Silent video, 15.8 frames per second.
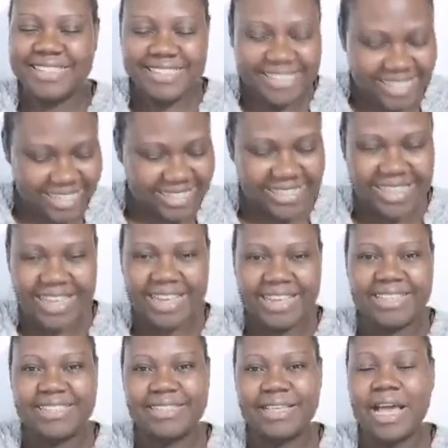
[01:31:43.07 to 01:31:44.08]
Yes,
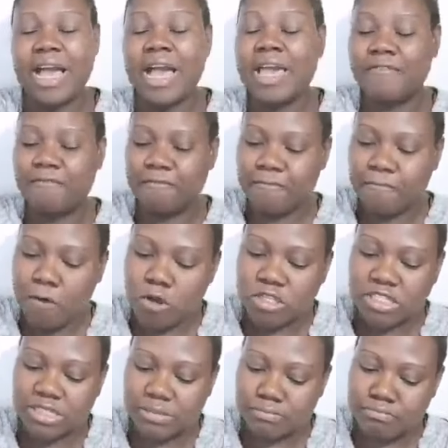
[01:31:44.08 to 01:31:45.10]
guys, I
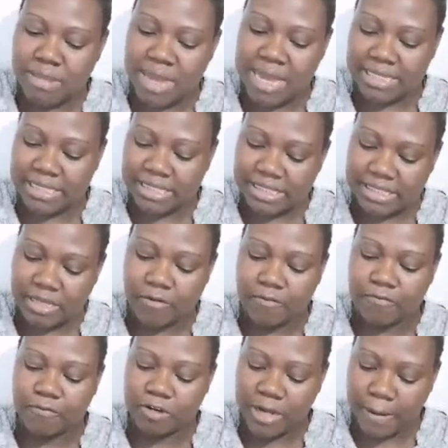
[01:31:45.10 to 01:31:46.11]
force myself
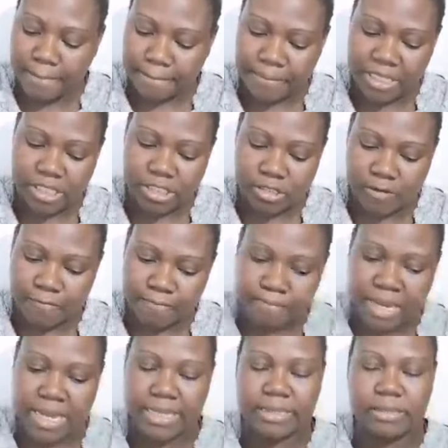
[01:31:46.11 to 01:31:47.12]
for that peace of
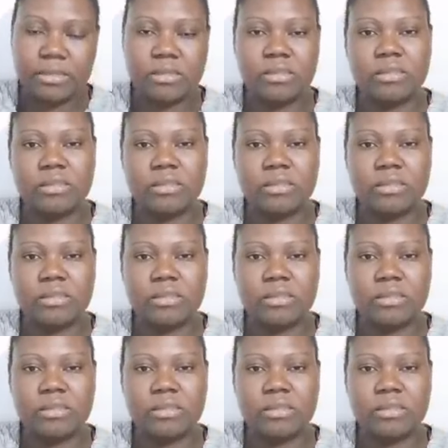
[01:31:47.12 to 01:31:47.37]
mind,